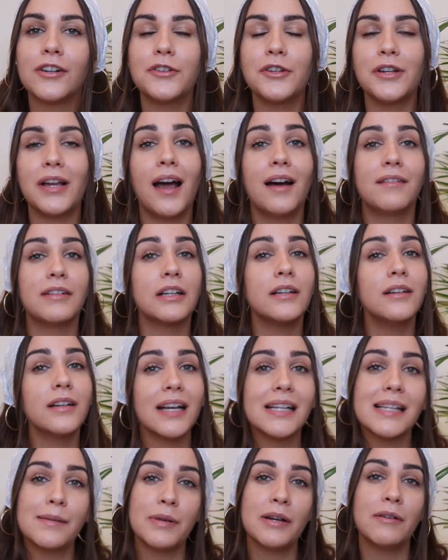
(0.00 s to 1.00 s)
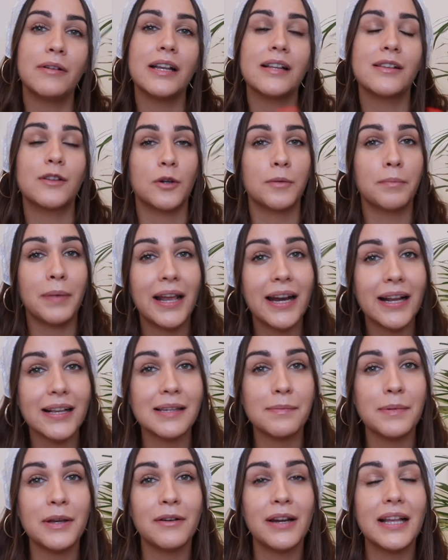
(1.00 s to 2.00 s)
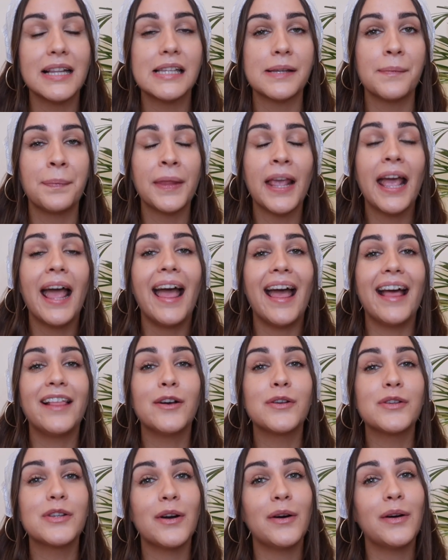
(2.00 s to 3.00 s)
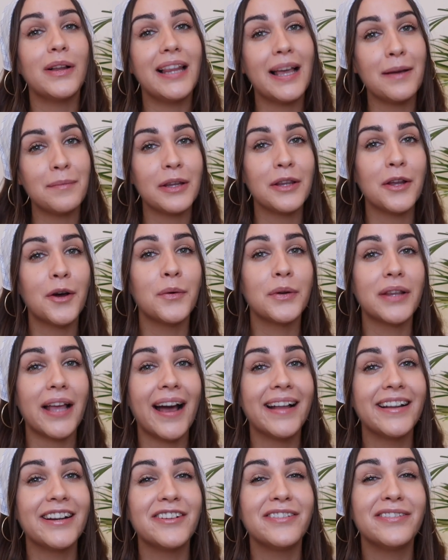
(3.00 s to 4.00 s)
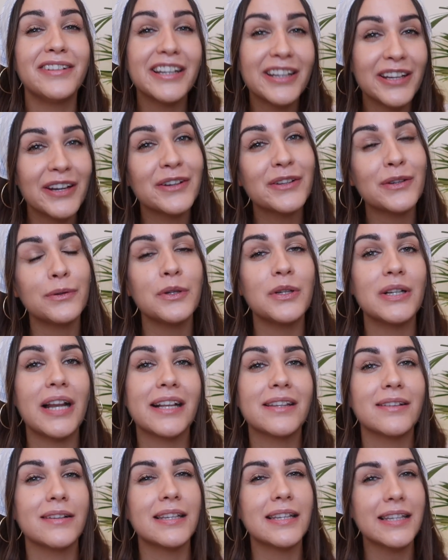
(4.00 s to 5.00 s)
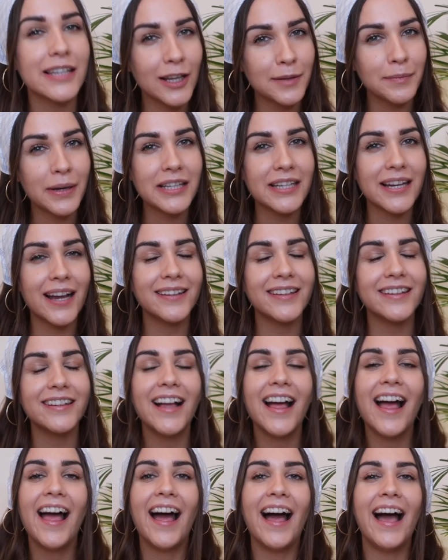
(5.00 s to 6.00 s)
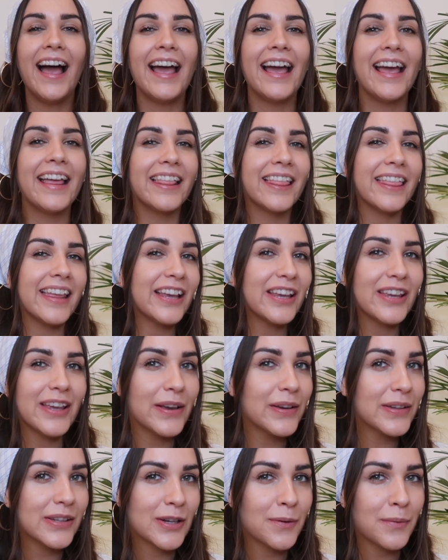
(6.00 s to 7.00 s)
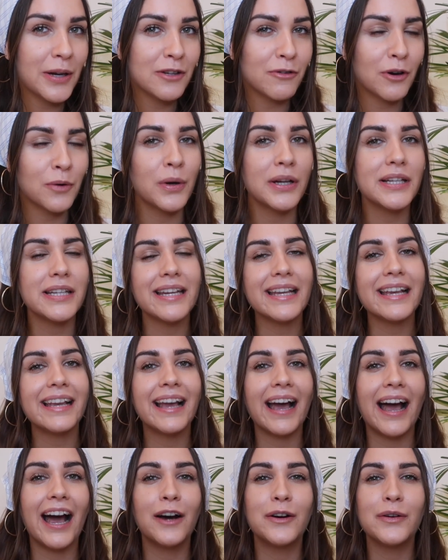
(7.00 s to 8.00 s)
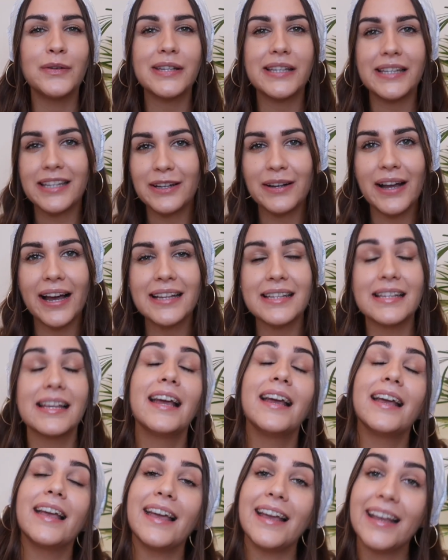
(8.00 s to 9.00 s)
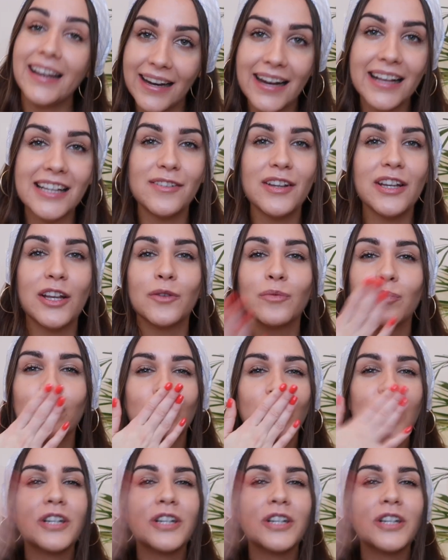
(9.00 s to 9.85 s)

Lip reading: Do you have a good experience or bad experience? And also let me know what other videos would you like to see on my channel. And thank you so much for watching. I will see you guys in the next video.